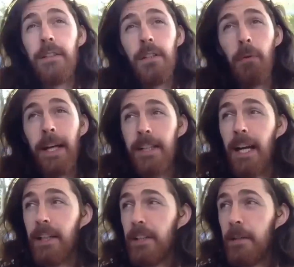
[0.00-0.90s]
direct
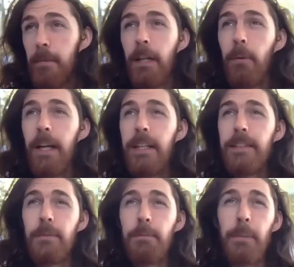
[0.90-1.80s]
action in many
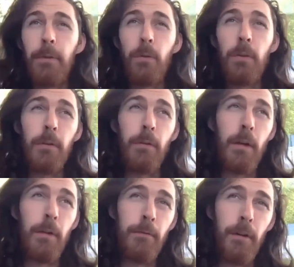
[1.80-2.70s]
ways. Some people who are
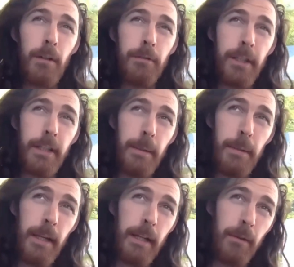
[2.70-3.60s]
involved in
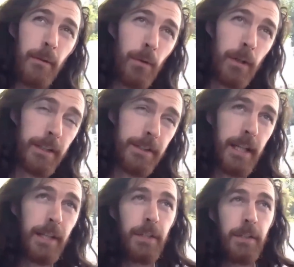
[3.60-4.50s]

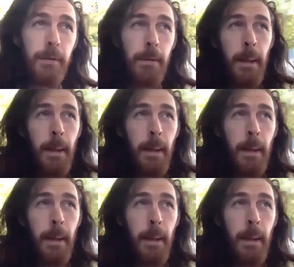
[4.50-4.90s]
organization,